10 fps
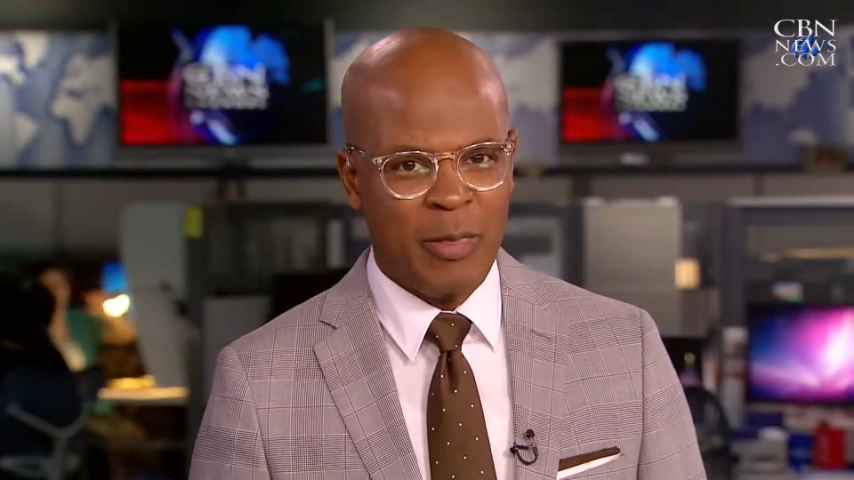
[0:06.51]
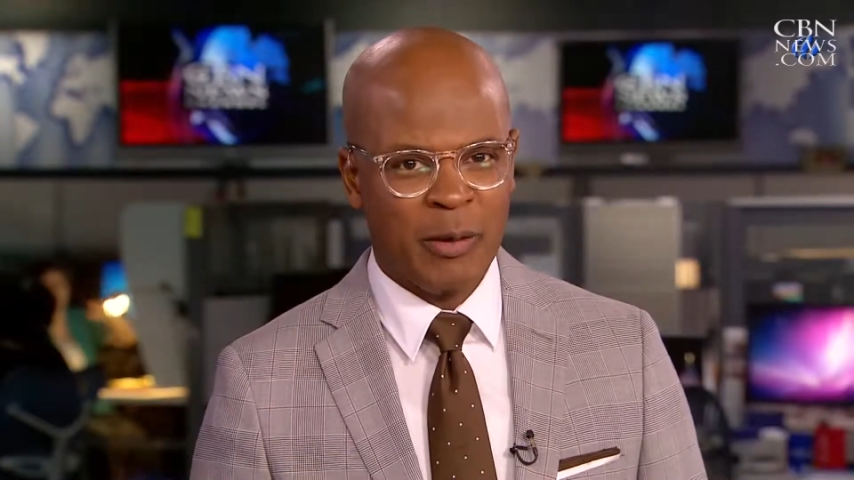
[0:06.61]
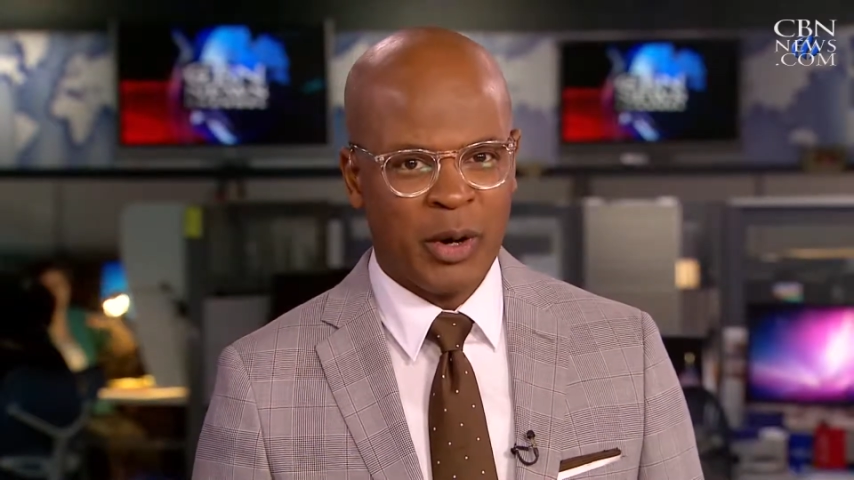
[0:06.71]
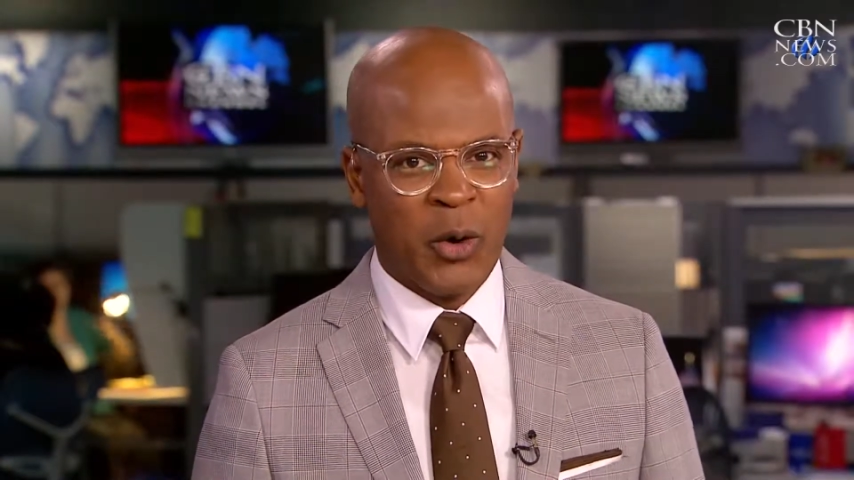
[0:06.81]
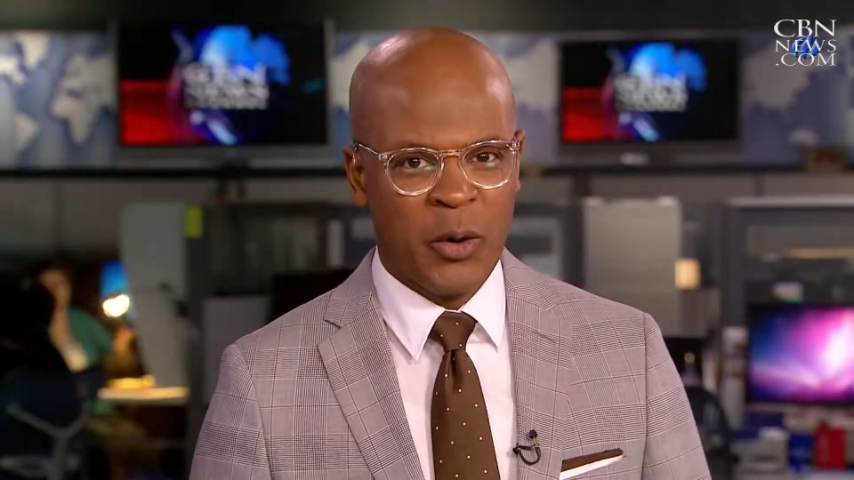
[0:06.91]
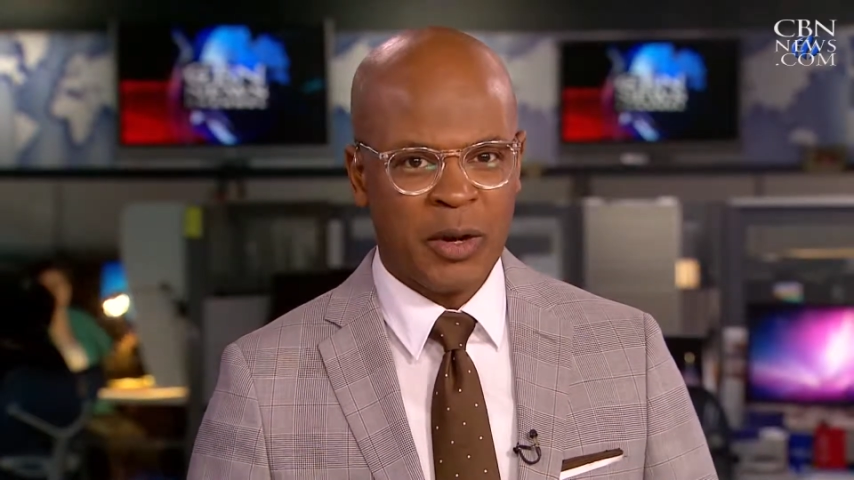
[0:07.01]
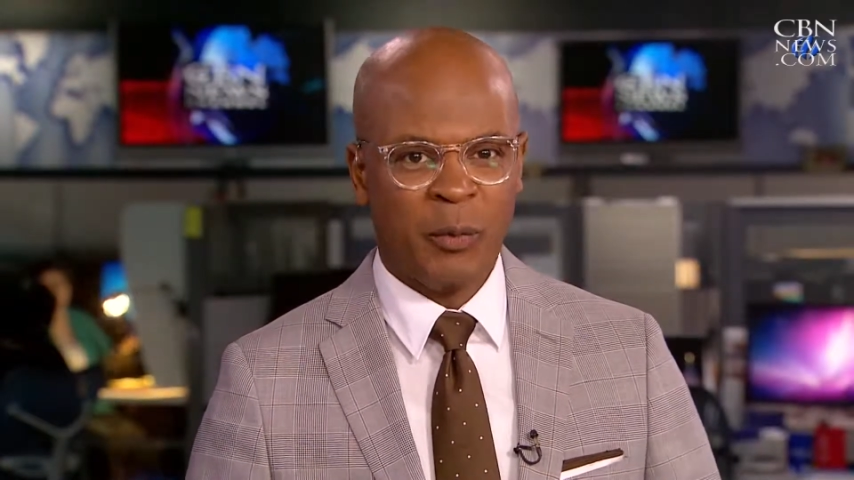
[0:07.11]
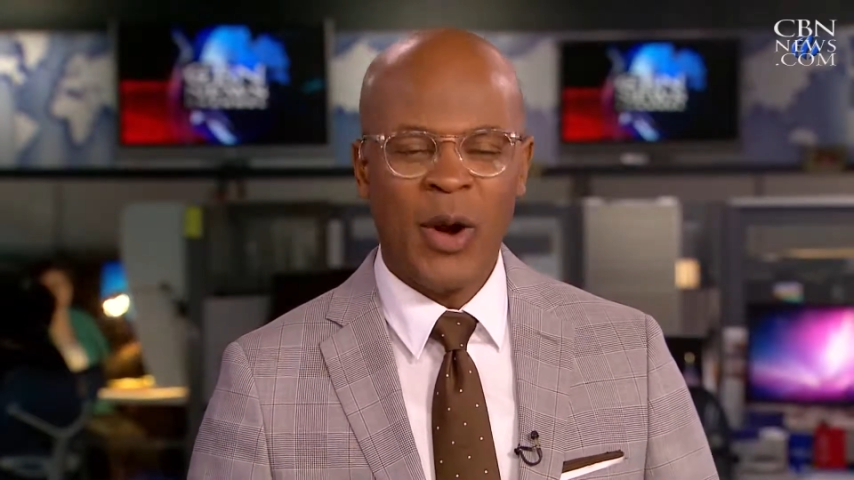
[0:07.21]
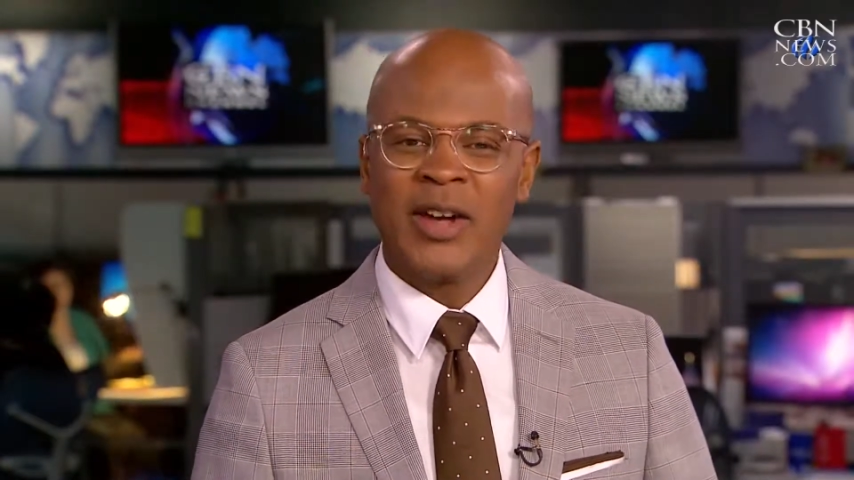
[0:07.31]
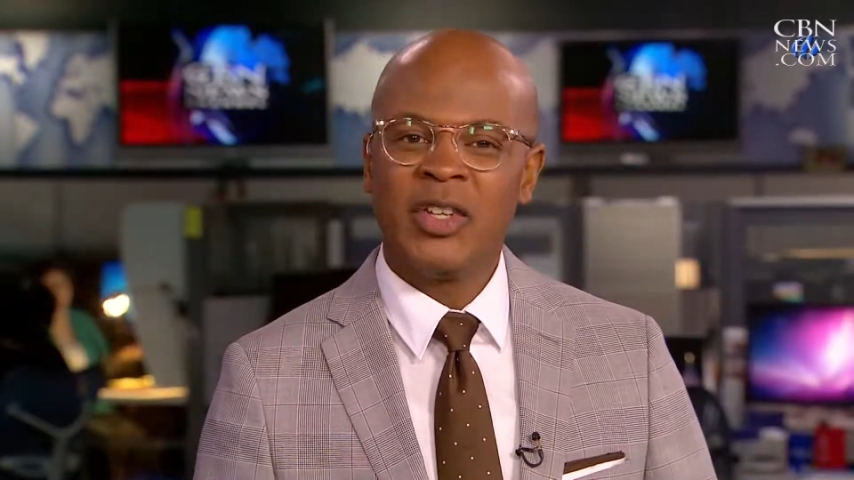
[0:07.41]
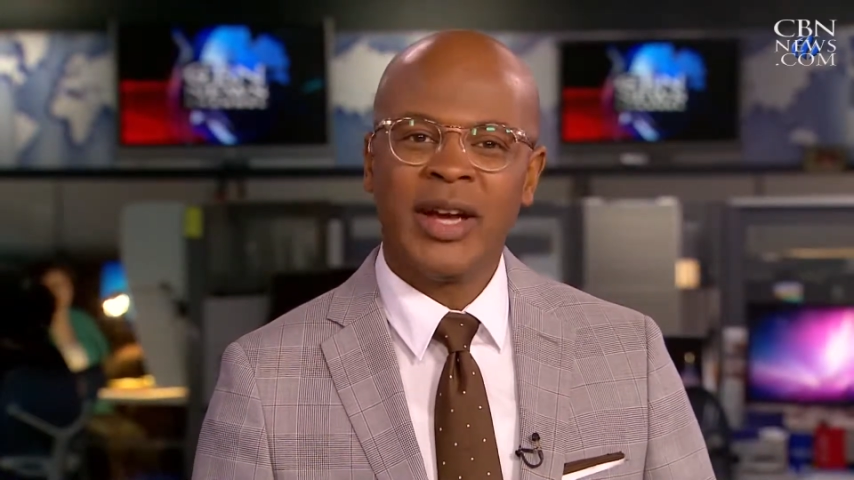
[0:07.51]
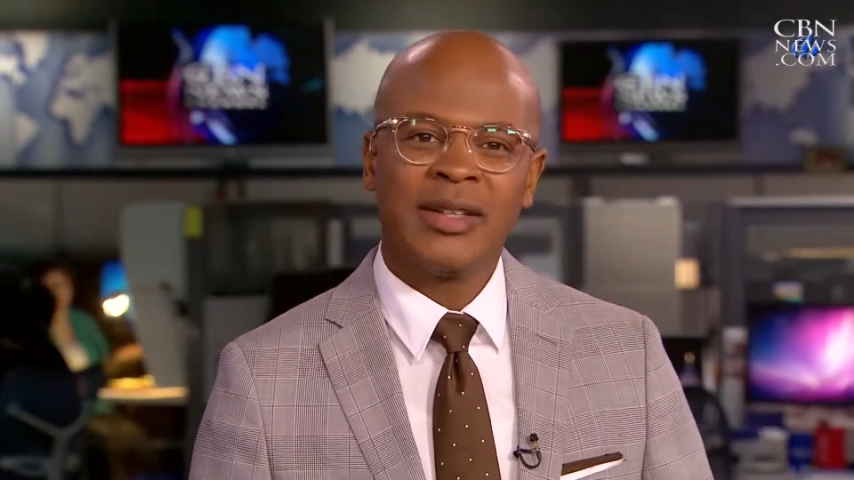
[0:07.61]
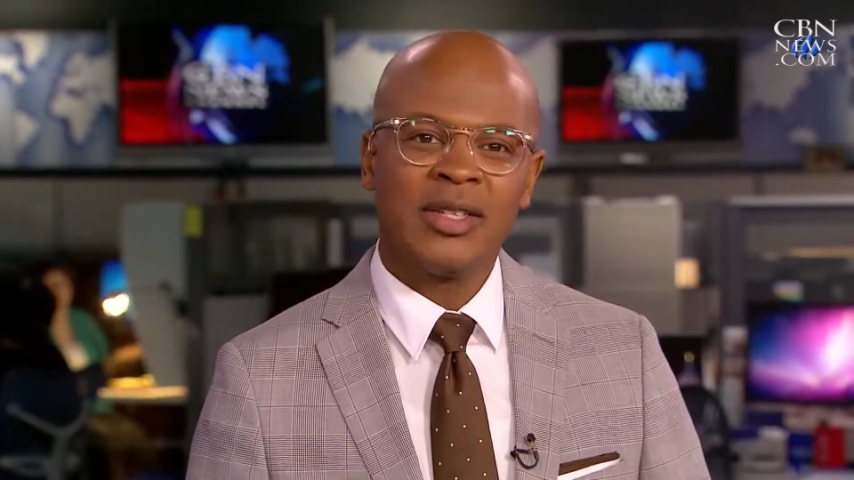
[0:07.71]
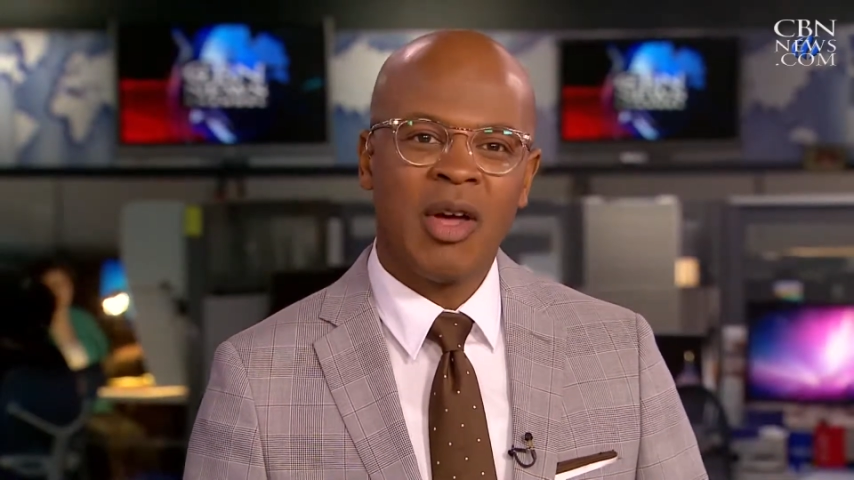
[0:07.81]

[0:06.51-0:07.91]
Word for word: The recorded project is